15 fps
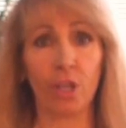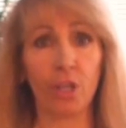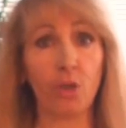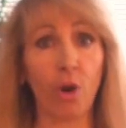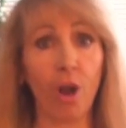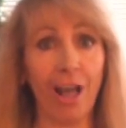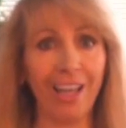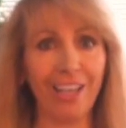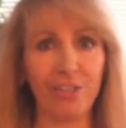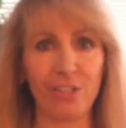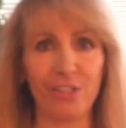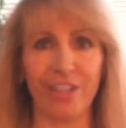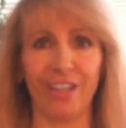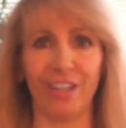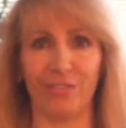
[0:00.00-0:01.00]
your higher
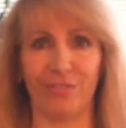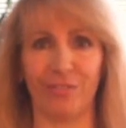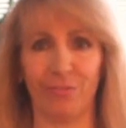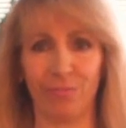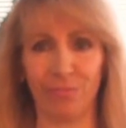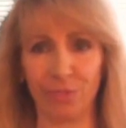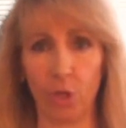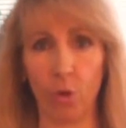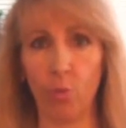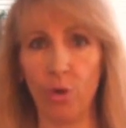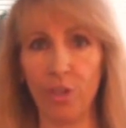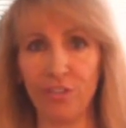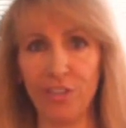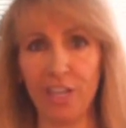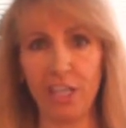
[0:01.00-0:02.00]
self,
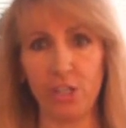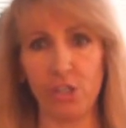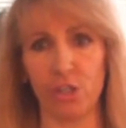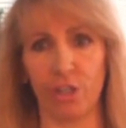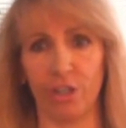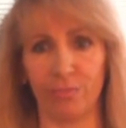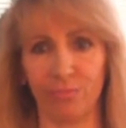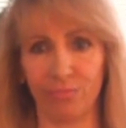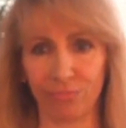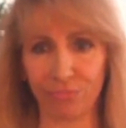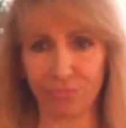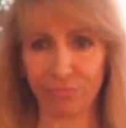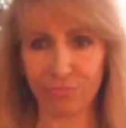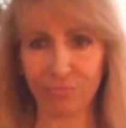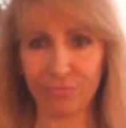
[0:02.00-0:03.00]
with nature,
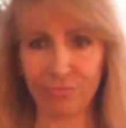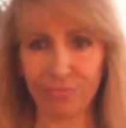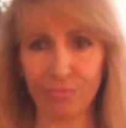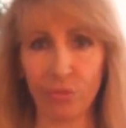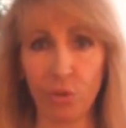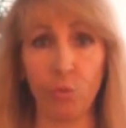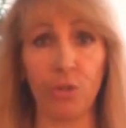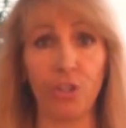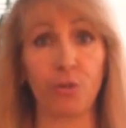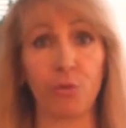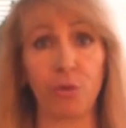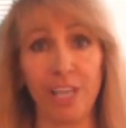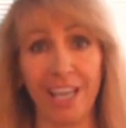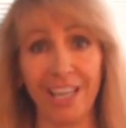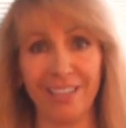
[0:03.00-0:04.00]
with
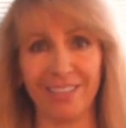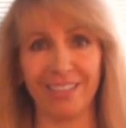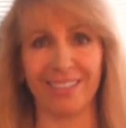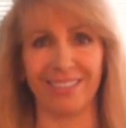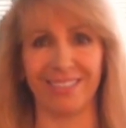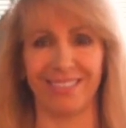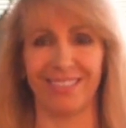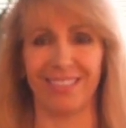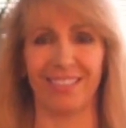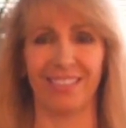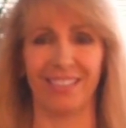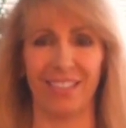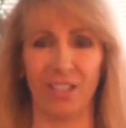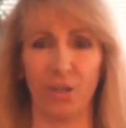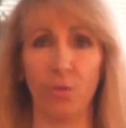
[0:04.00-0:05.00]
Creator,
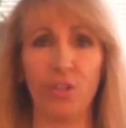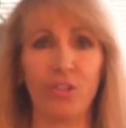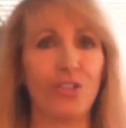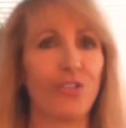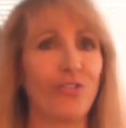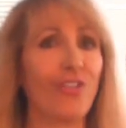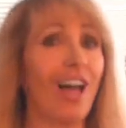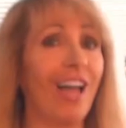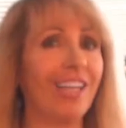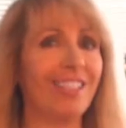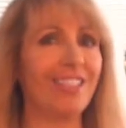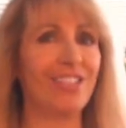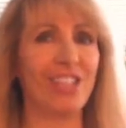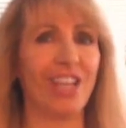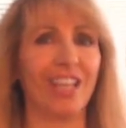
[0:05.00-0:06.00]
with divine
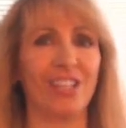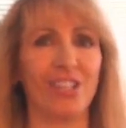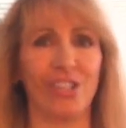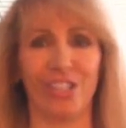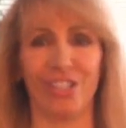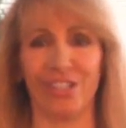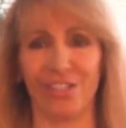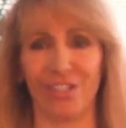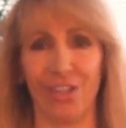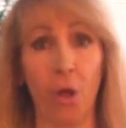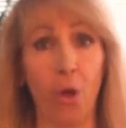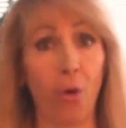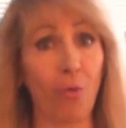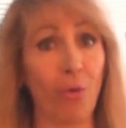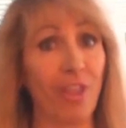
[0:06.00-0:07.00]
intelligence,
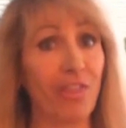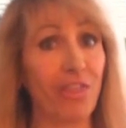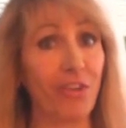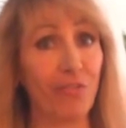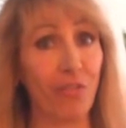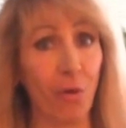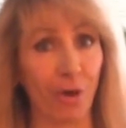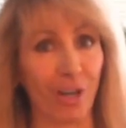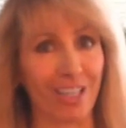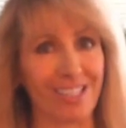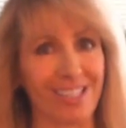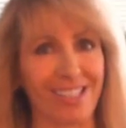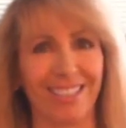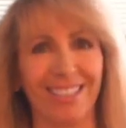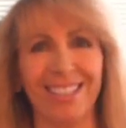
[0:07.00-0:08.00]
with the
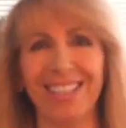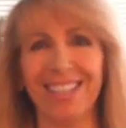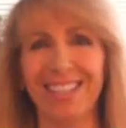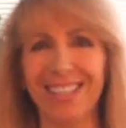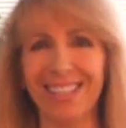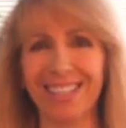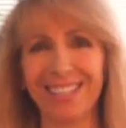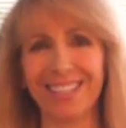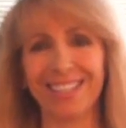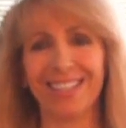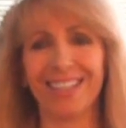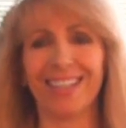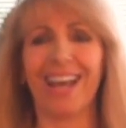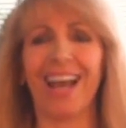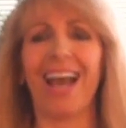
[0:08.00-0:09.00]
Force.
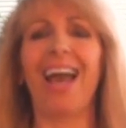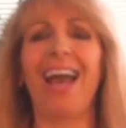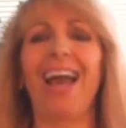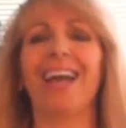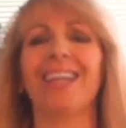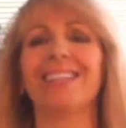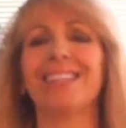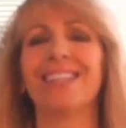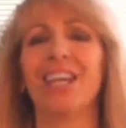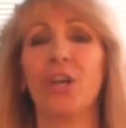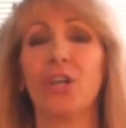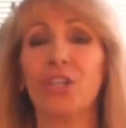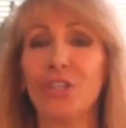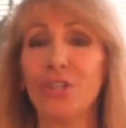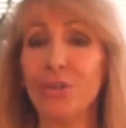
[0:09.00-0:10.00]
And
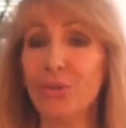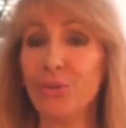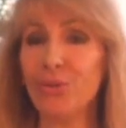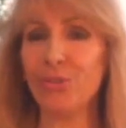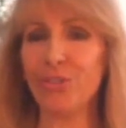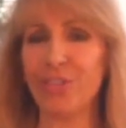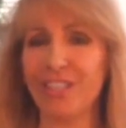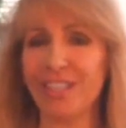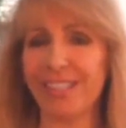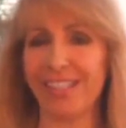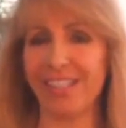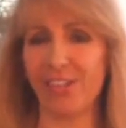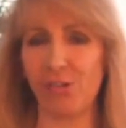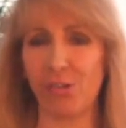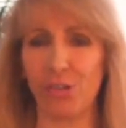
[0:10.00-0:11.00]
use this
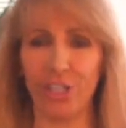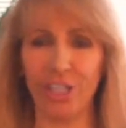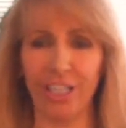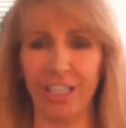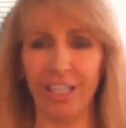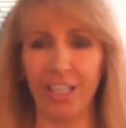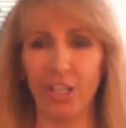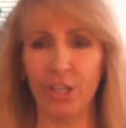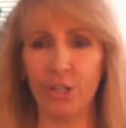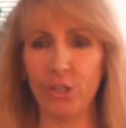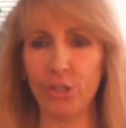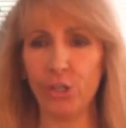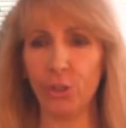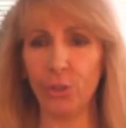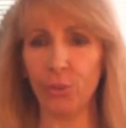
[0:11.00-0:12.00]
energy
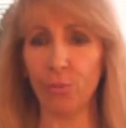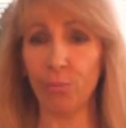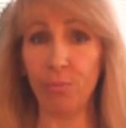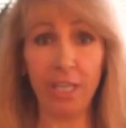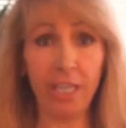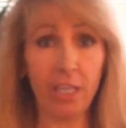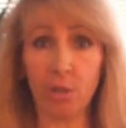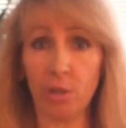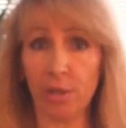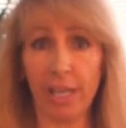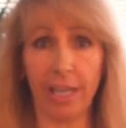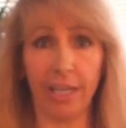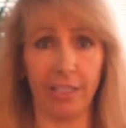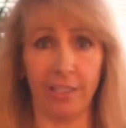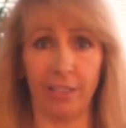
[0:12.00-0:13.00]
to be
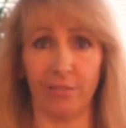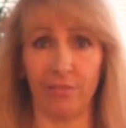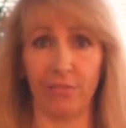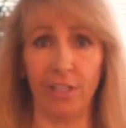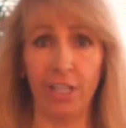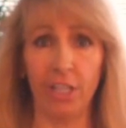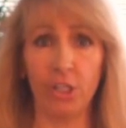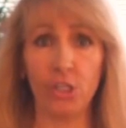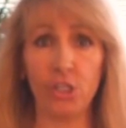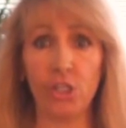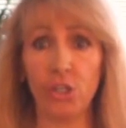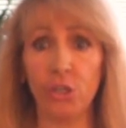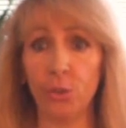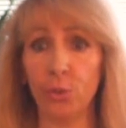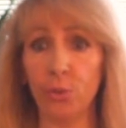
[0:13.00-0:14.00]
creative,
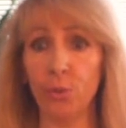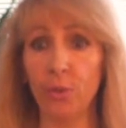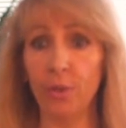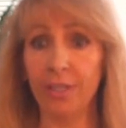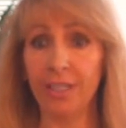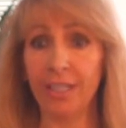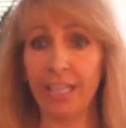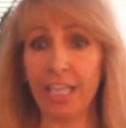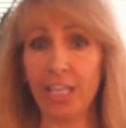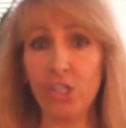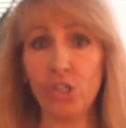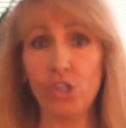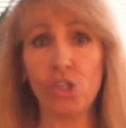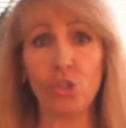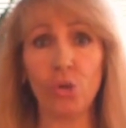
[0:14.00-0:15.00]
to
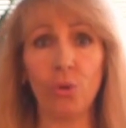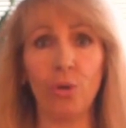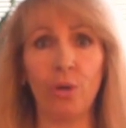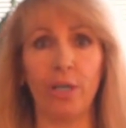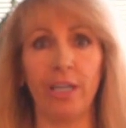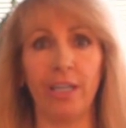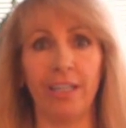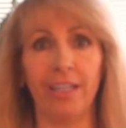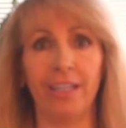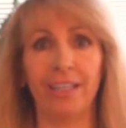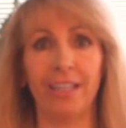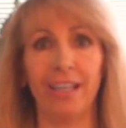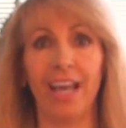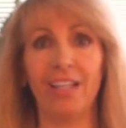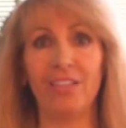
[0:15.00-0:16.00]
enjoy
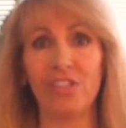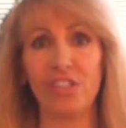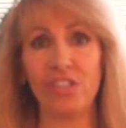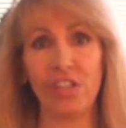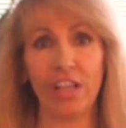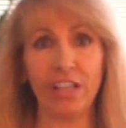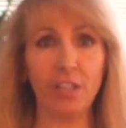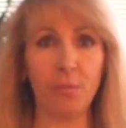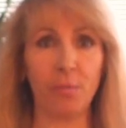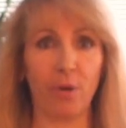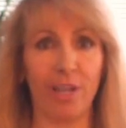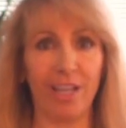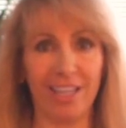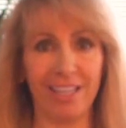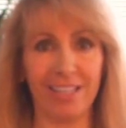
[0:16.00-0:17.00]
and
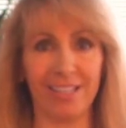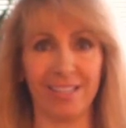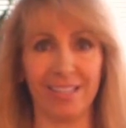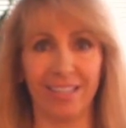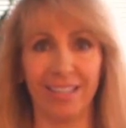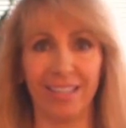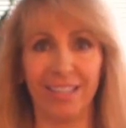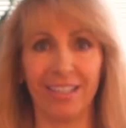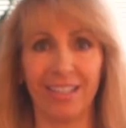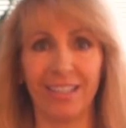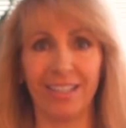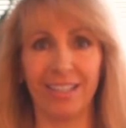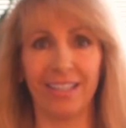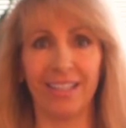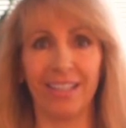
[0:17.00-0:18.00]
celebrate
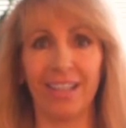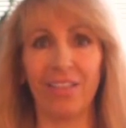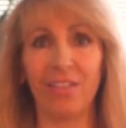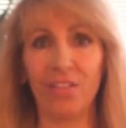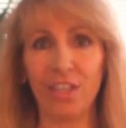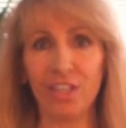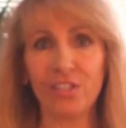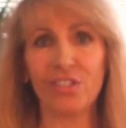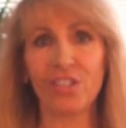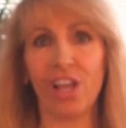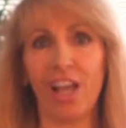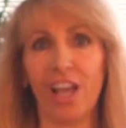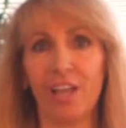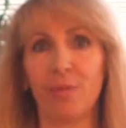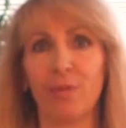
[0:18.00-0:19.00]
this
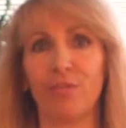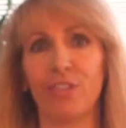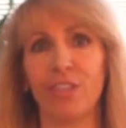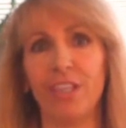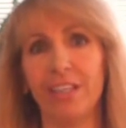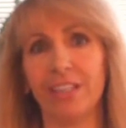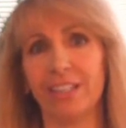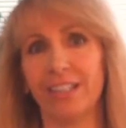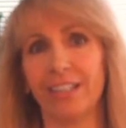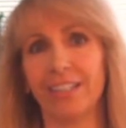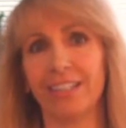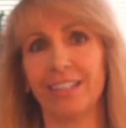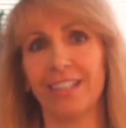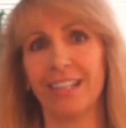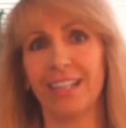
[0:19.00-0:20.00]
time of
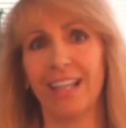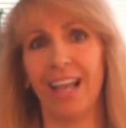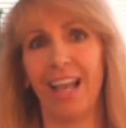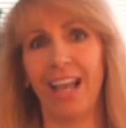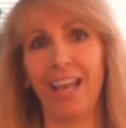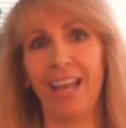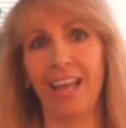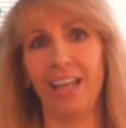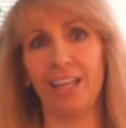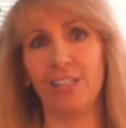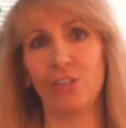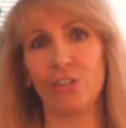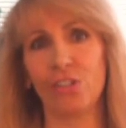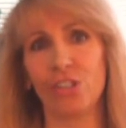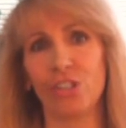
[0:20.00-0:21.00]
year
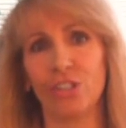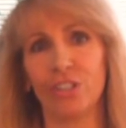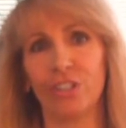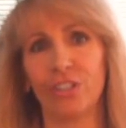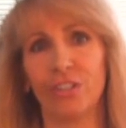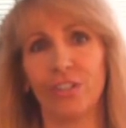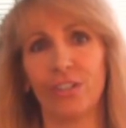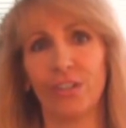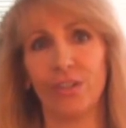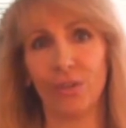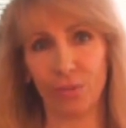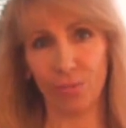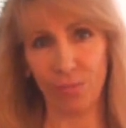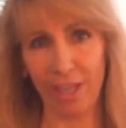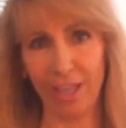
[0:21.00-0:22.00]
and
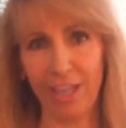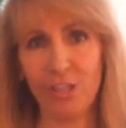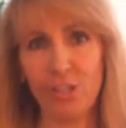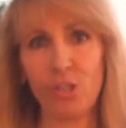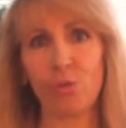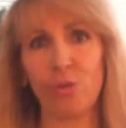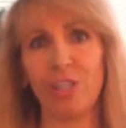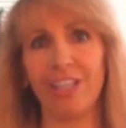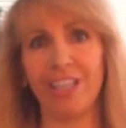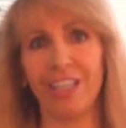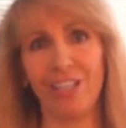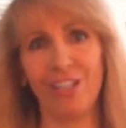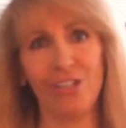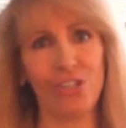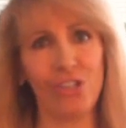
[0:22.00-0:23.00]
entering
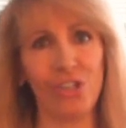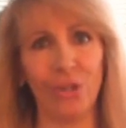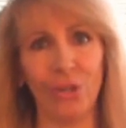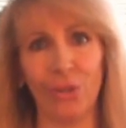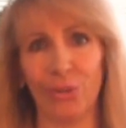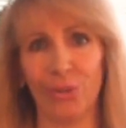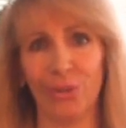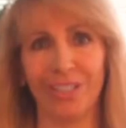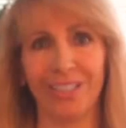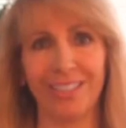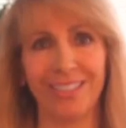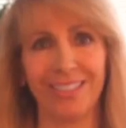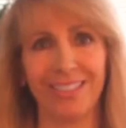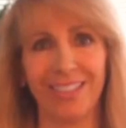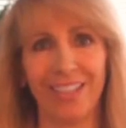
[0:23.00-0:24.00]
into
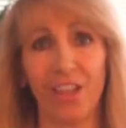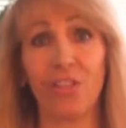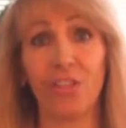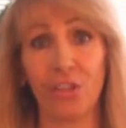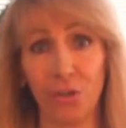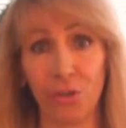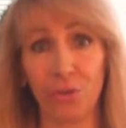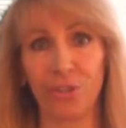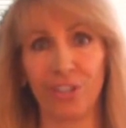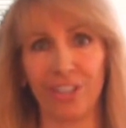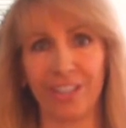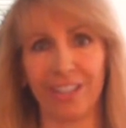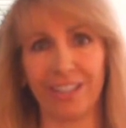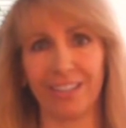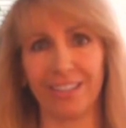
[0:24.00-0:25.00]
the new
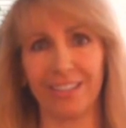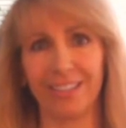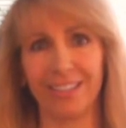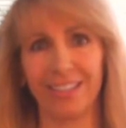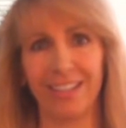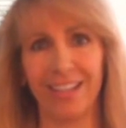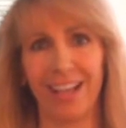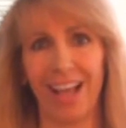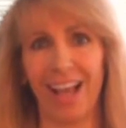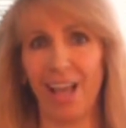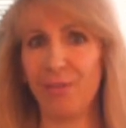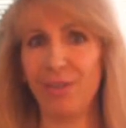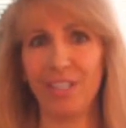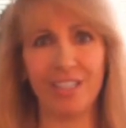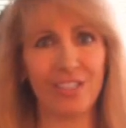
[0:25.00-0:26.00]
year.
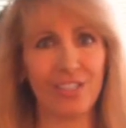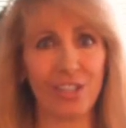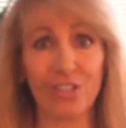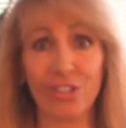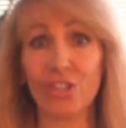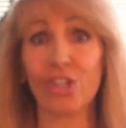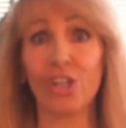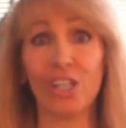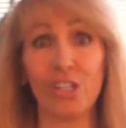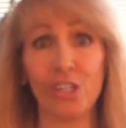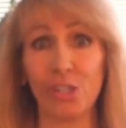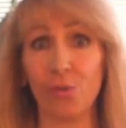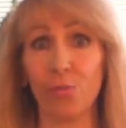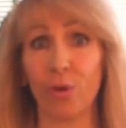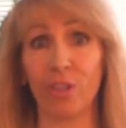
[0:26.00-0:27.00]
I mean, it's
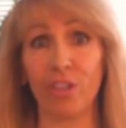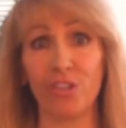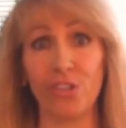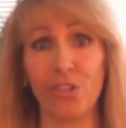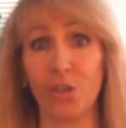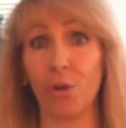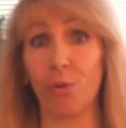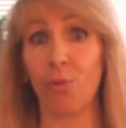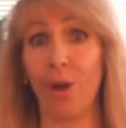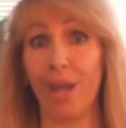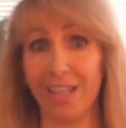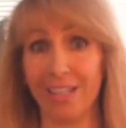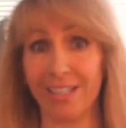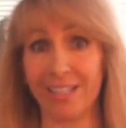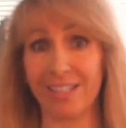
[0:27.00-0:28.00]
astonishing where this year
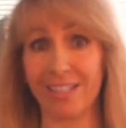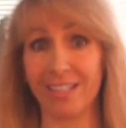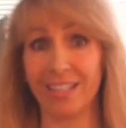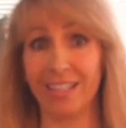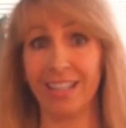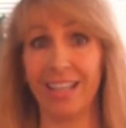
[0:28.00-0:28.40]
went.